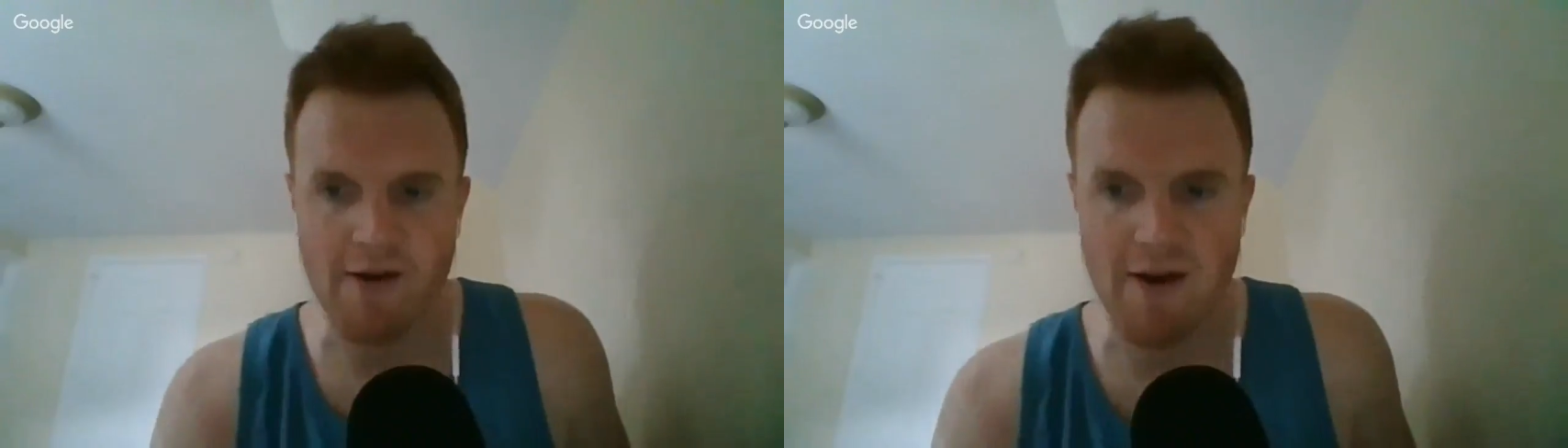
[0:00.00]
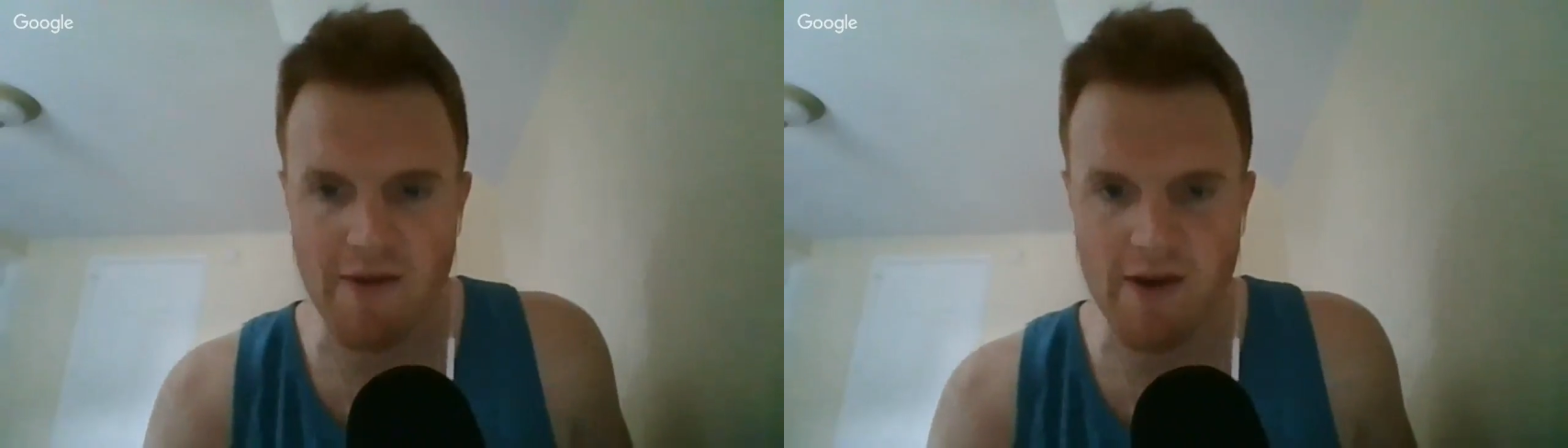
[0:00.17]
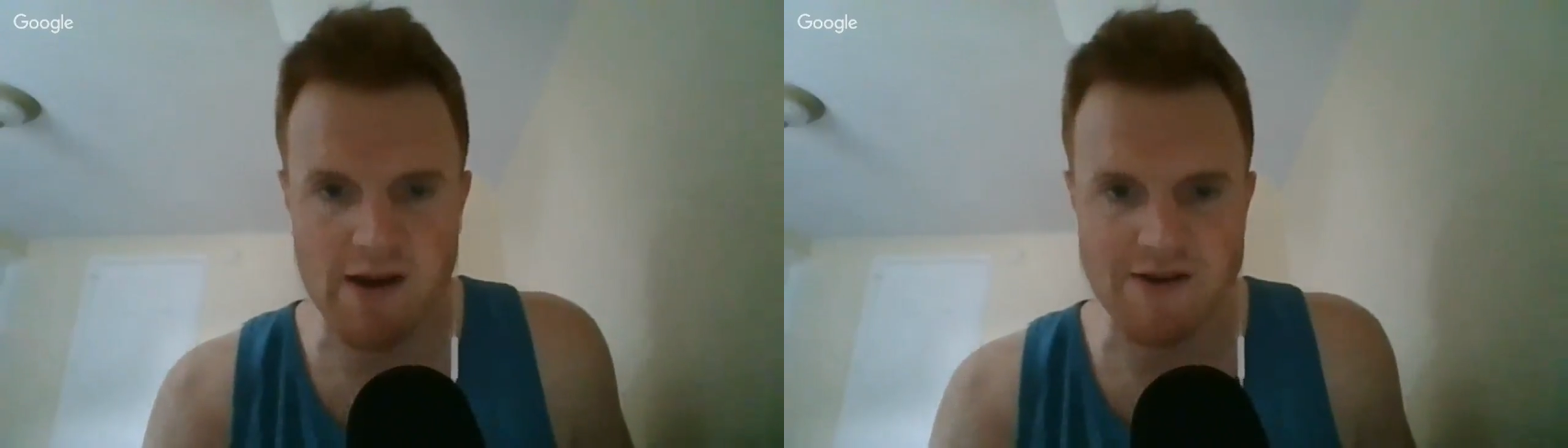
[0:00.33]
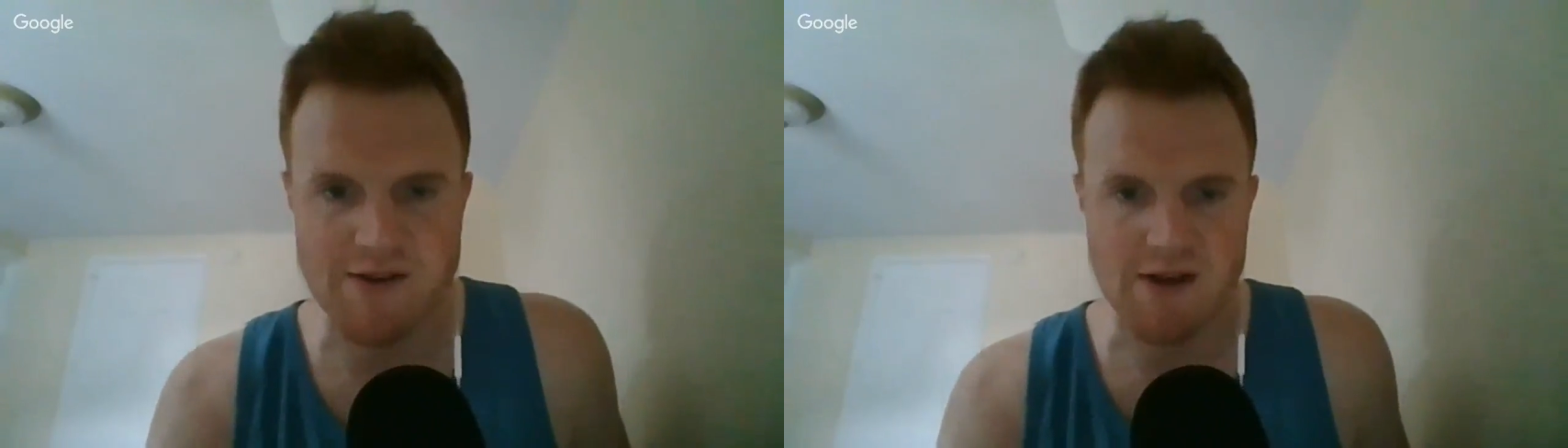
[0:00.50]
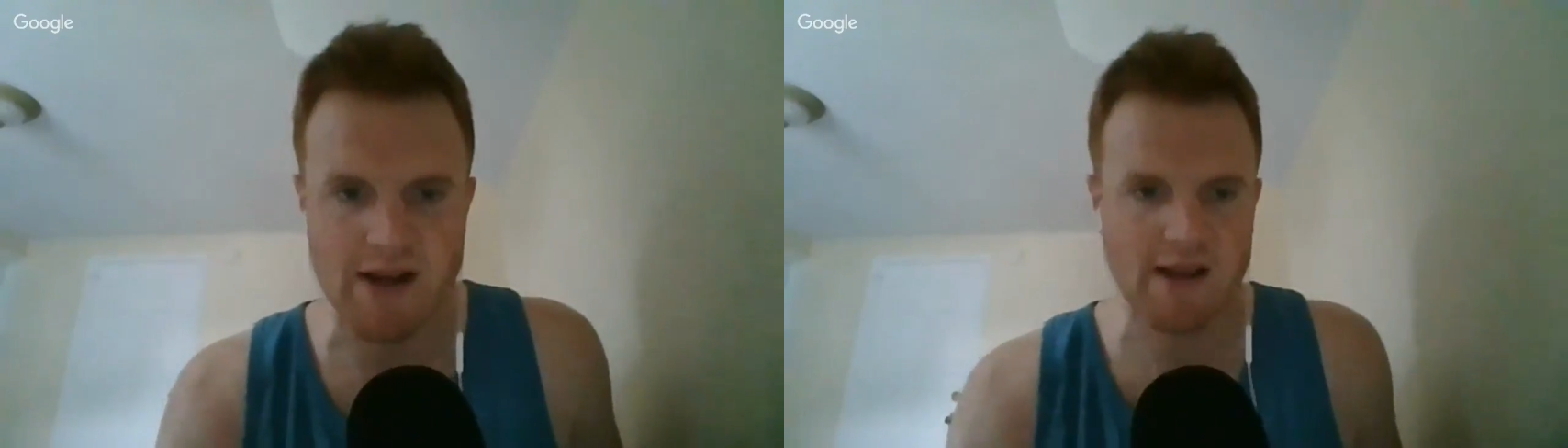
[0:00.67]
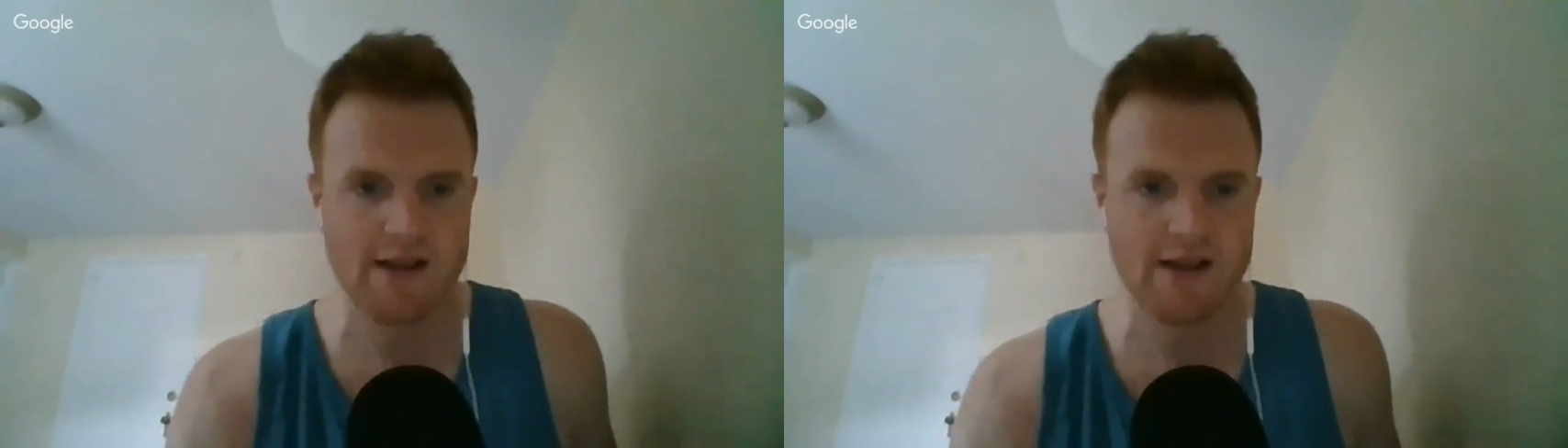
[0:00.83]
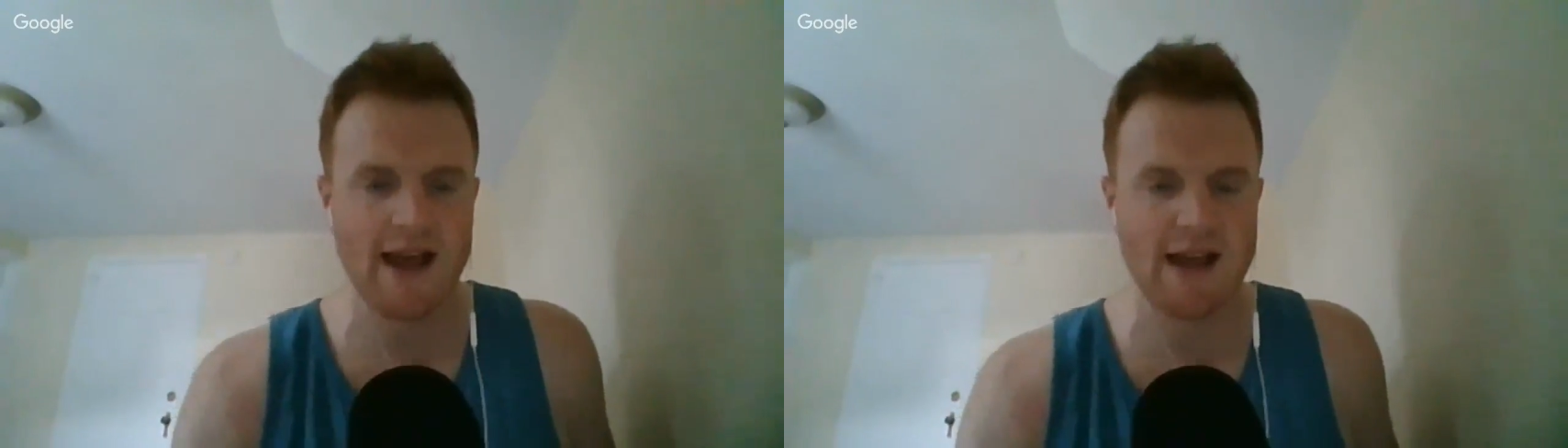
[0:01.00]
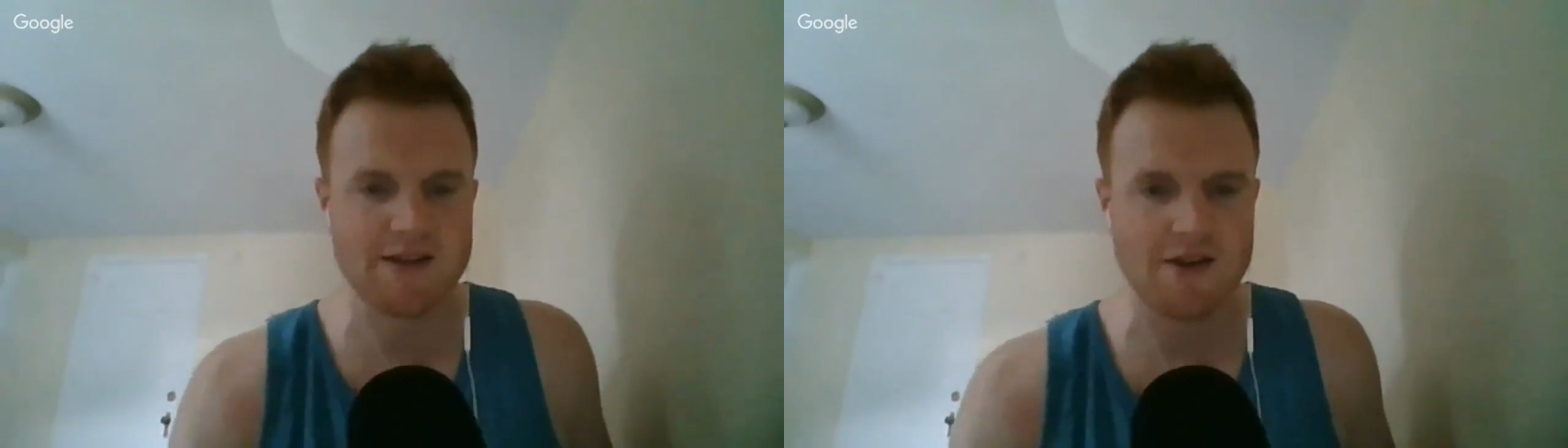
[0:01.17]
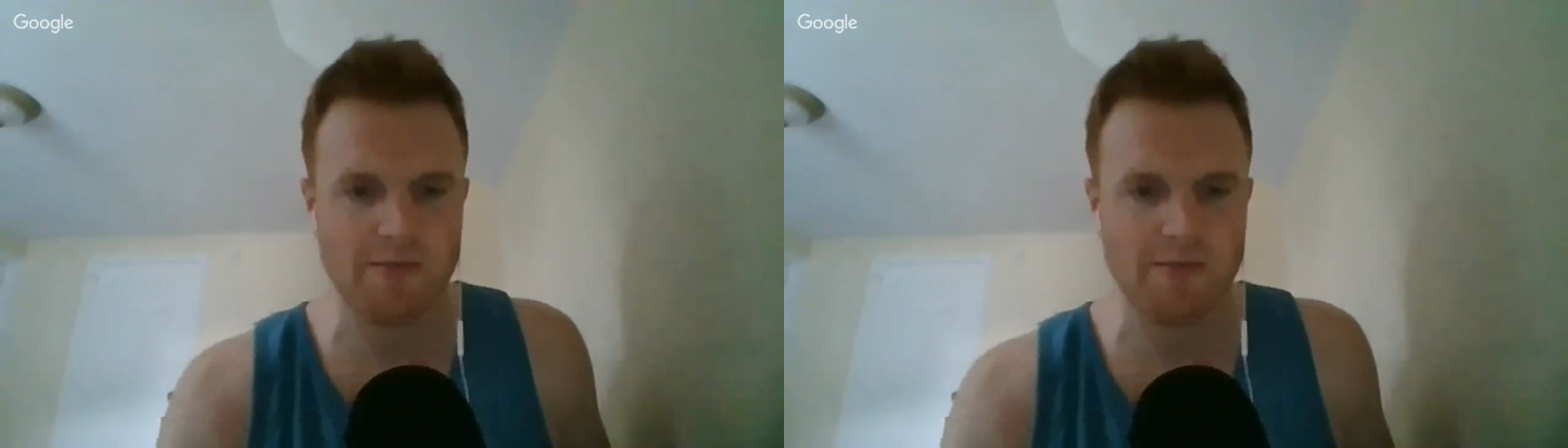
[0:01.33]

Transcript: around the country. National